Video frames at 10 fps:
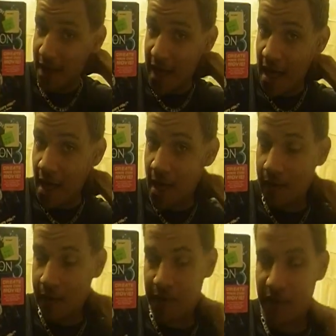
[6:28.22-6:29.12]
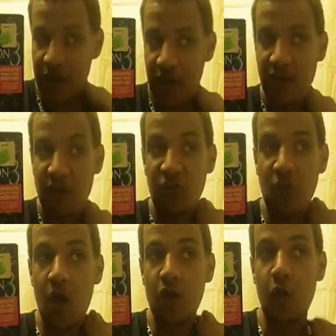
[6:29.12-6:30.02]
There's
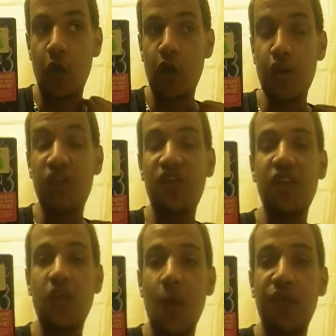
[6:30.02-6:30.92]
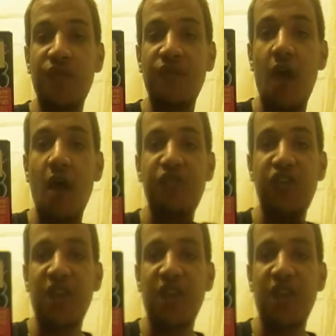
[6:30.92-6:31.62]
one girl who you didn't know was involved.